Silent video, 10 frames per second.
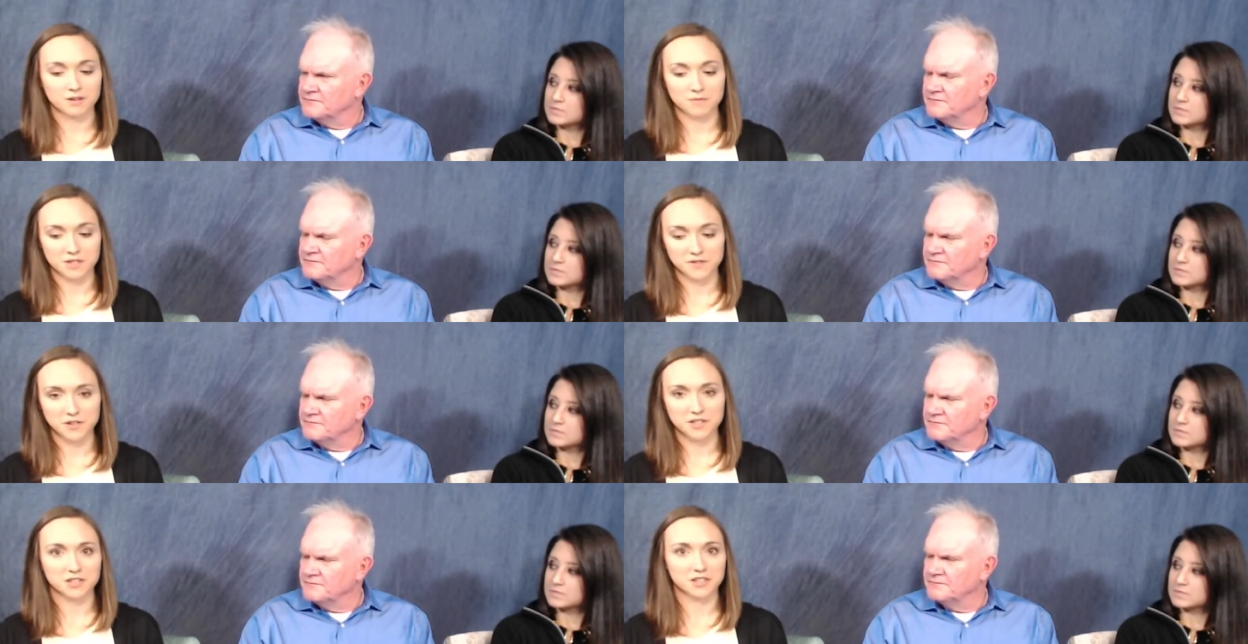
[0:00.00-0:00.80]
Speaker 1: It's
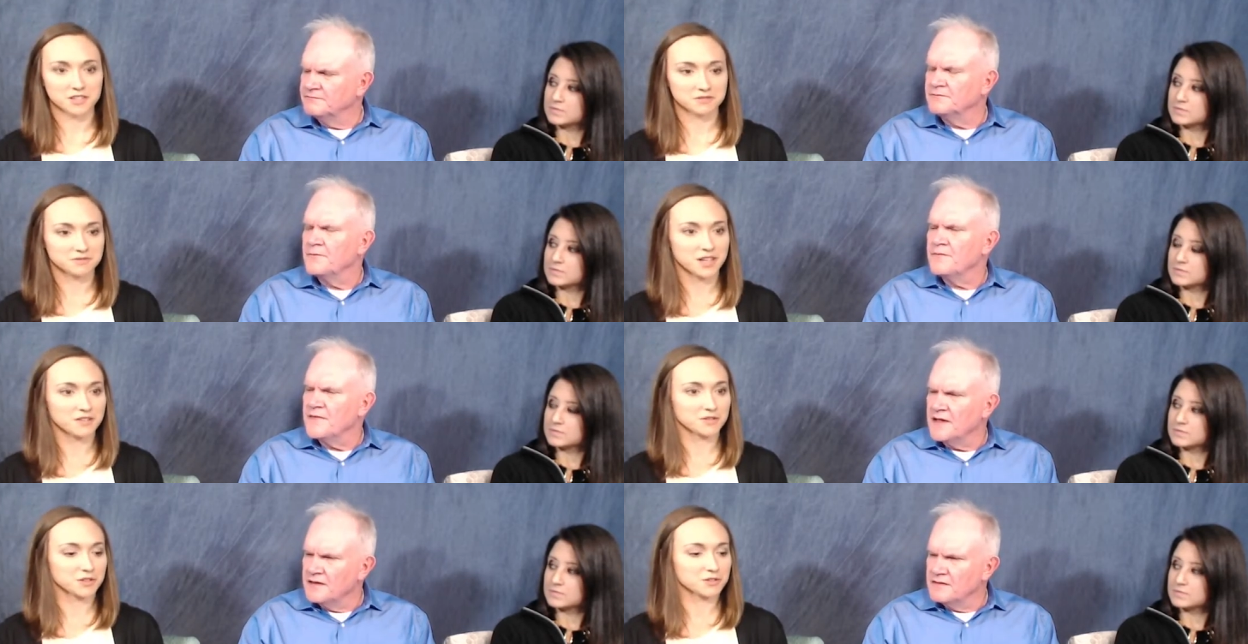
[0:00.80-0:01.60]
very dark. Yeah,
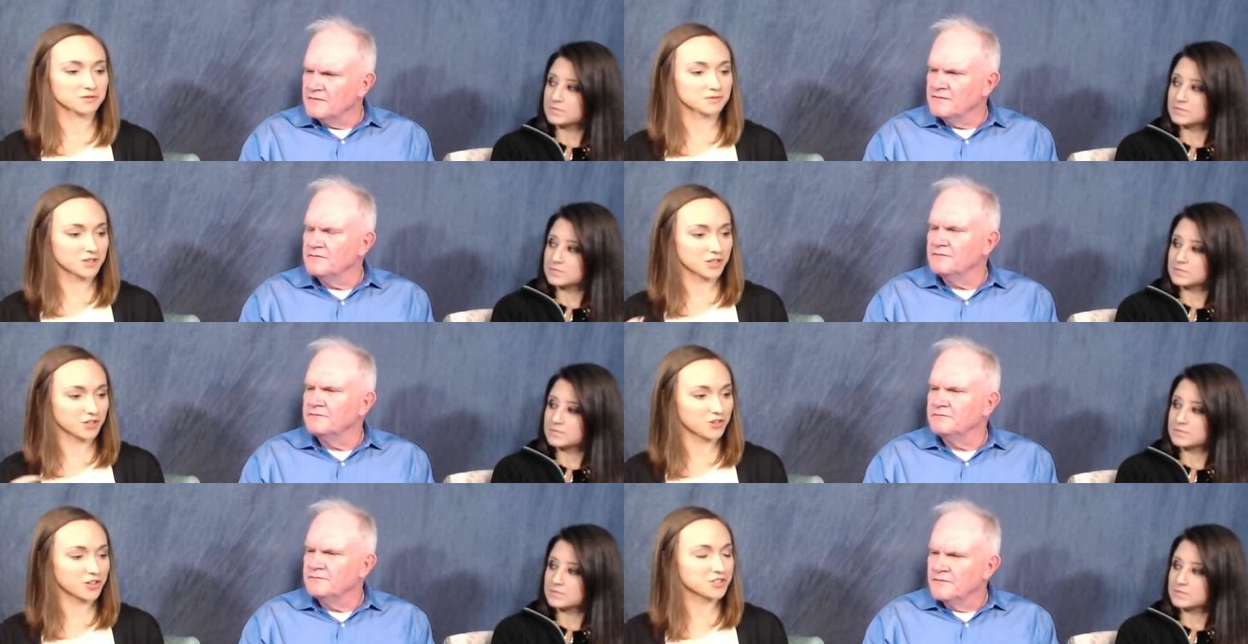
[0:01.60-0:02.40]
I feel
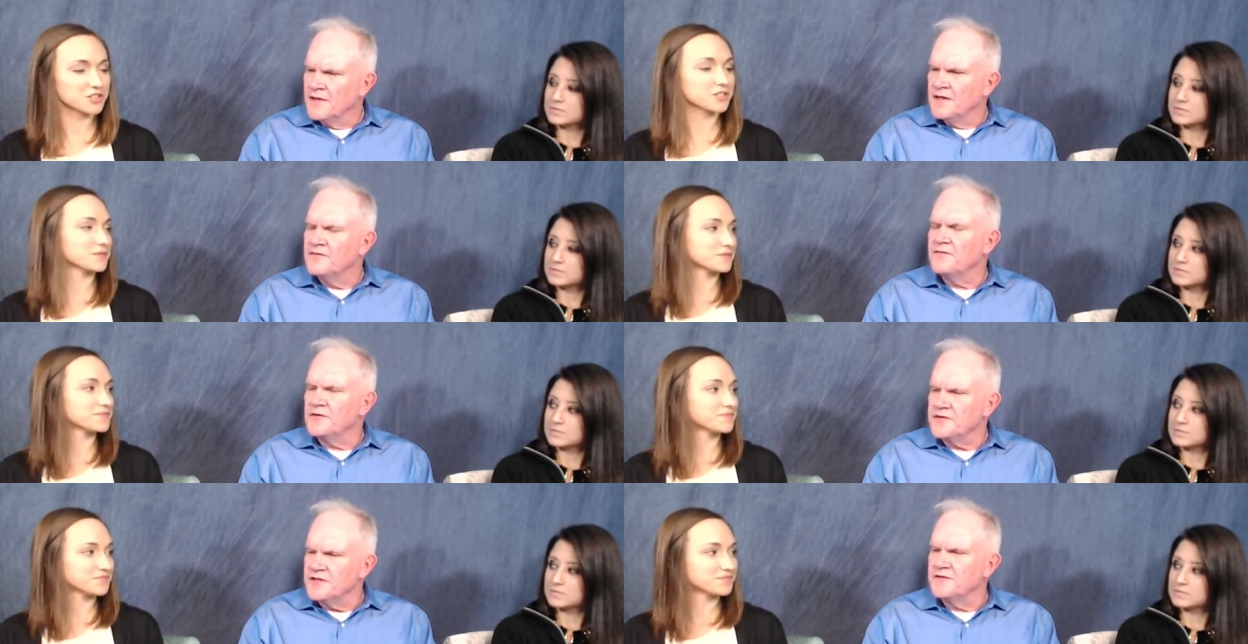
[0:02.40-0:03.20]
kind of crushed.
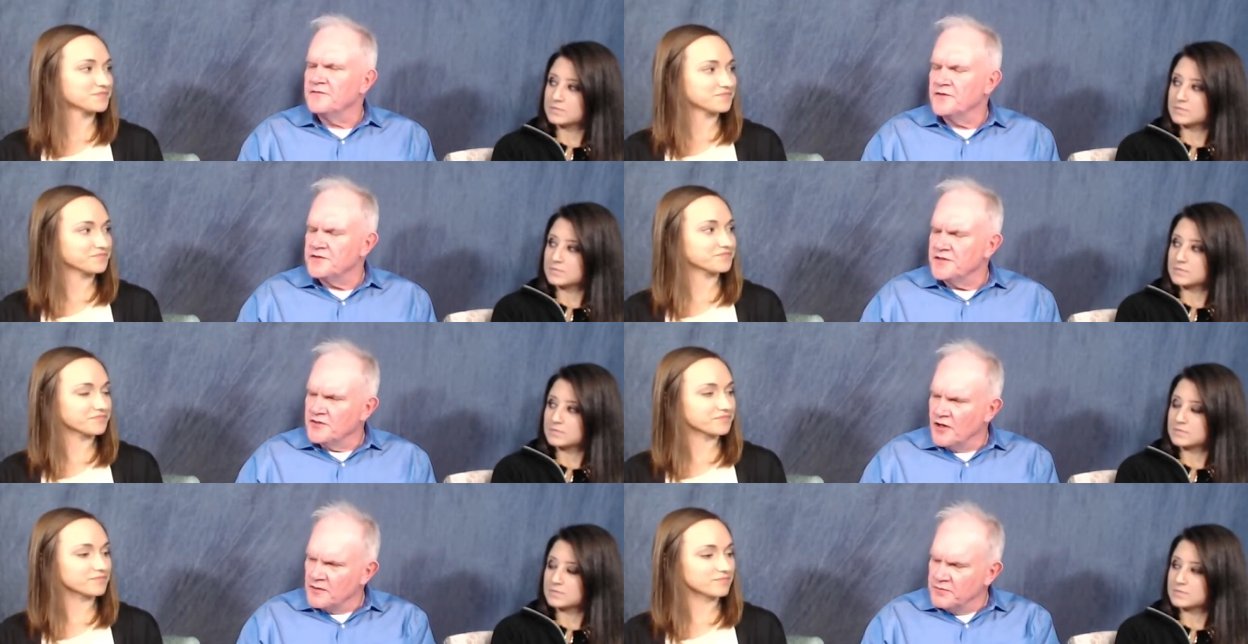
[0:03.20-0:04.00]
Speaker 2: Fear's a
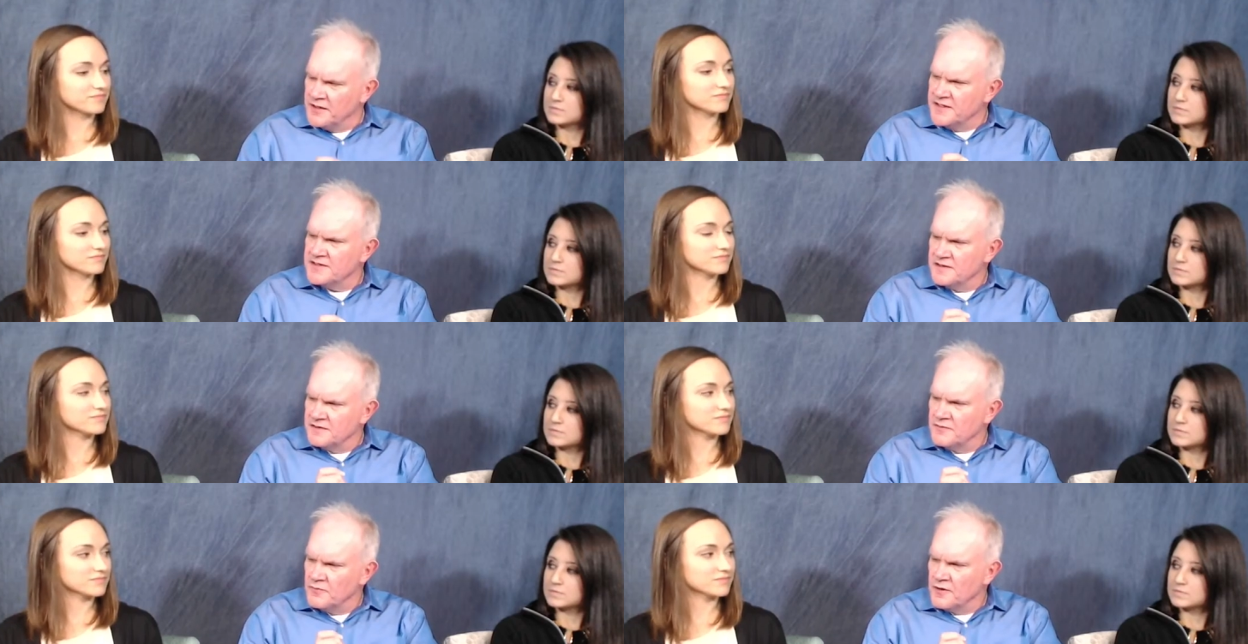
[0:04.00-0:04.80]
dark place
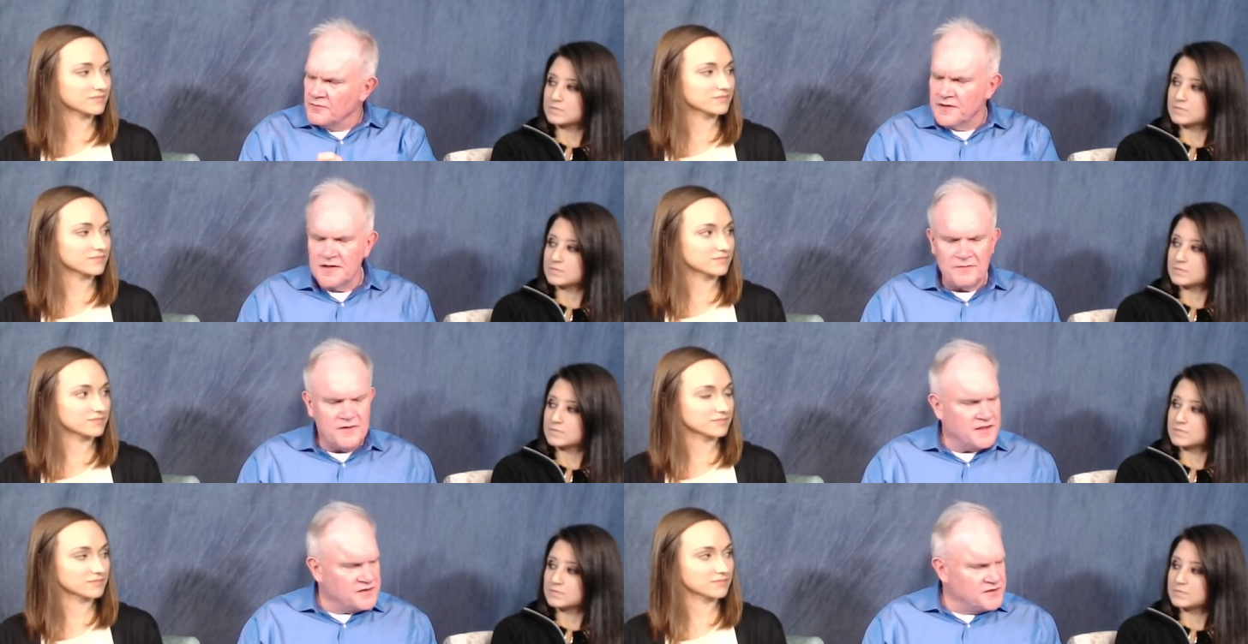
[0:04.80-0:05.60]
where we can
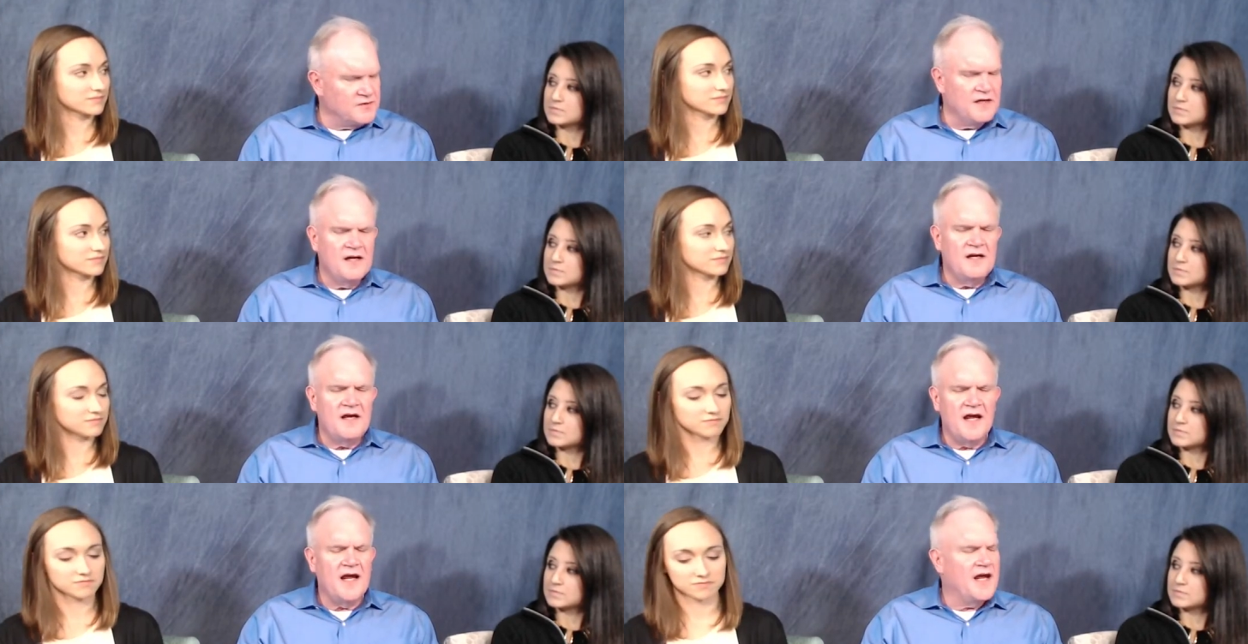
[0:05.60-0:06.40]
be into.
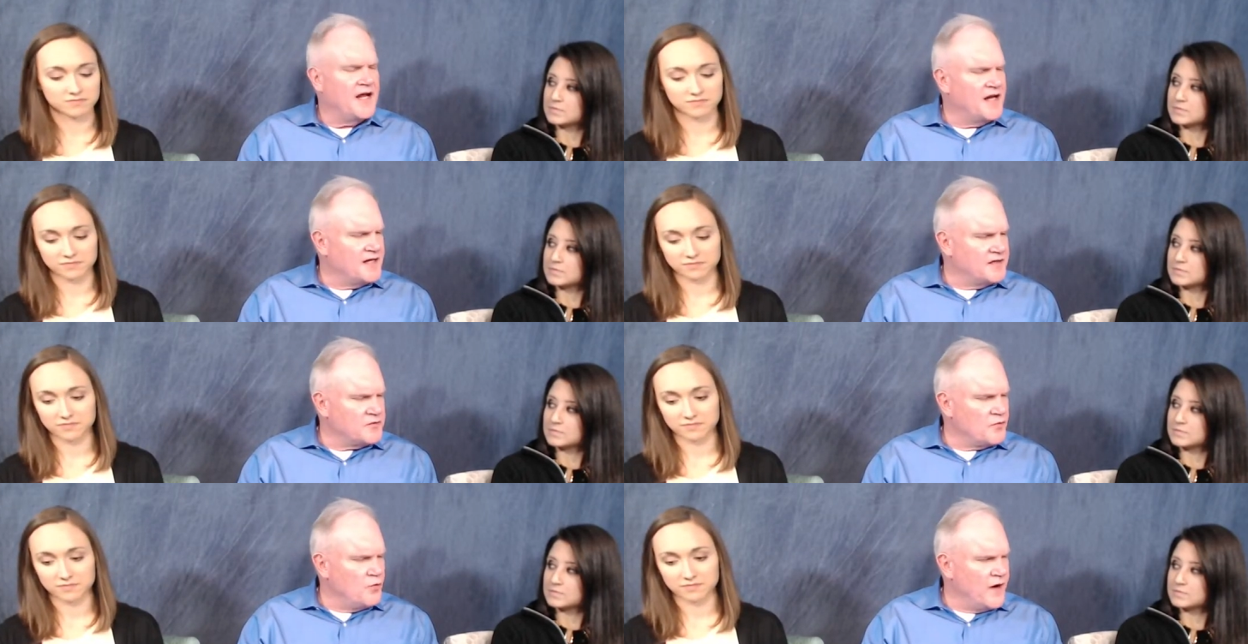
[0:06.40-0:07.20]
Mm-hmm.
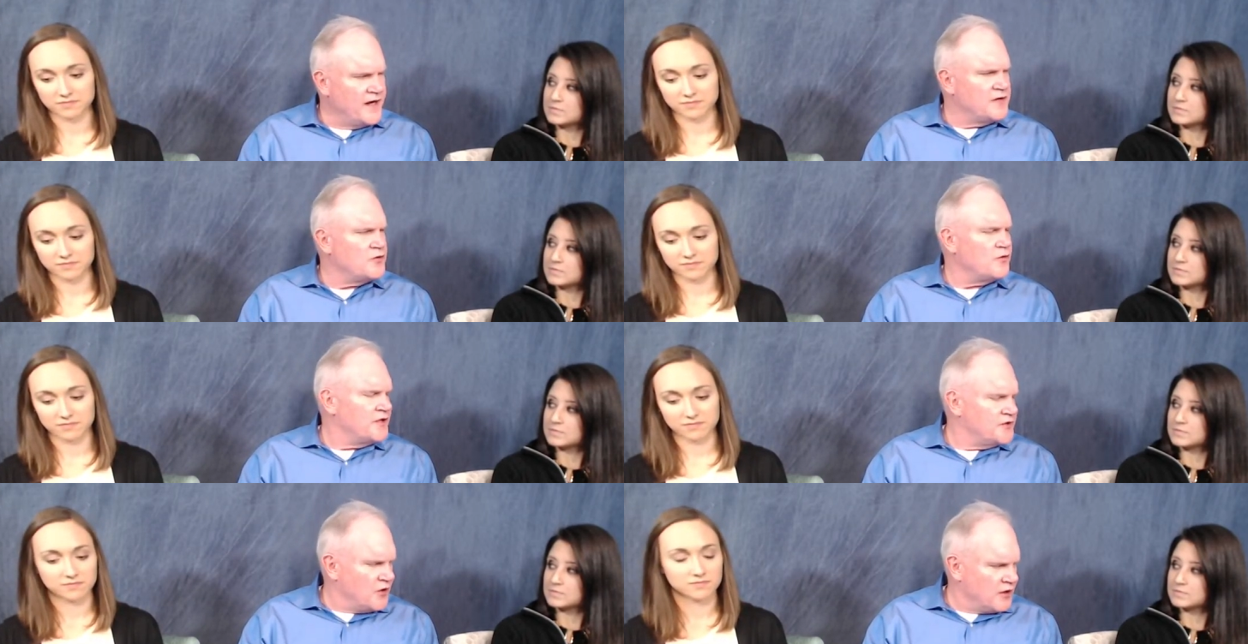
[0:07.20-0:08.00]
And when you're
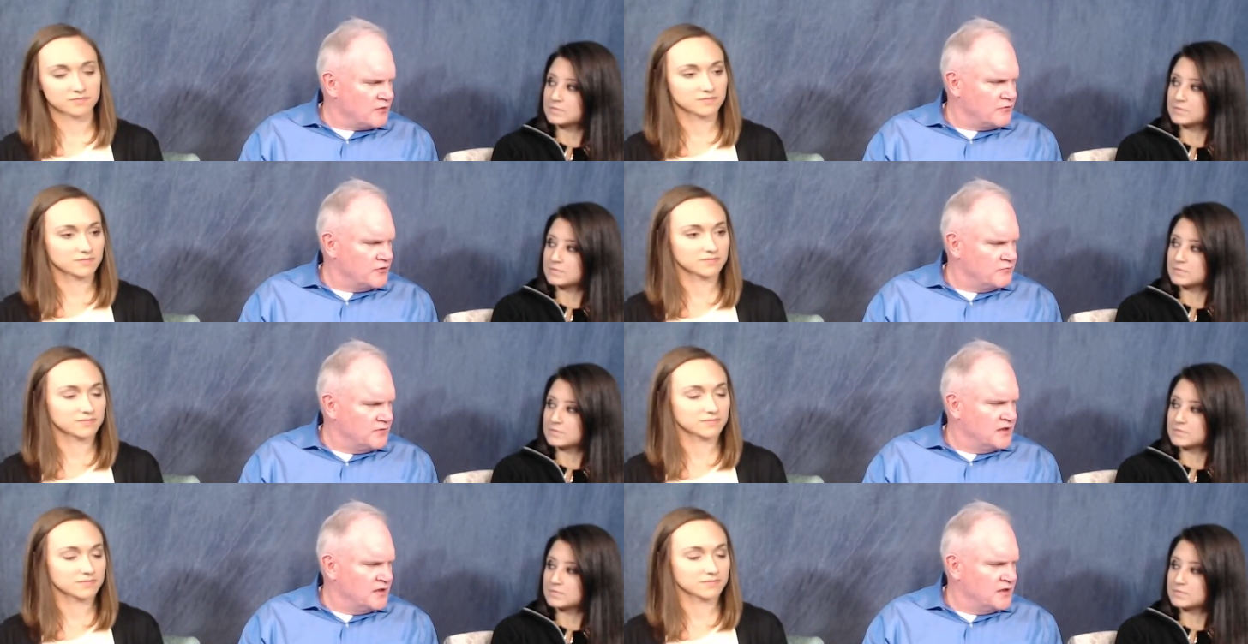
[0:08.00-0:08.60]
in a dark room,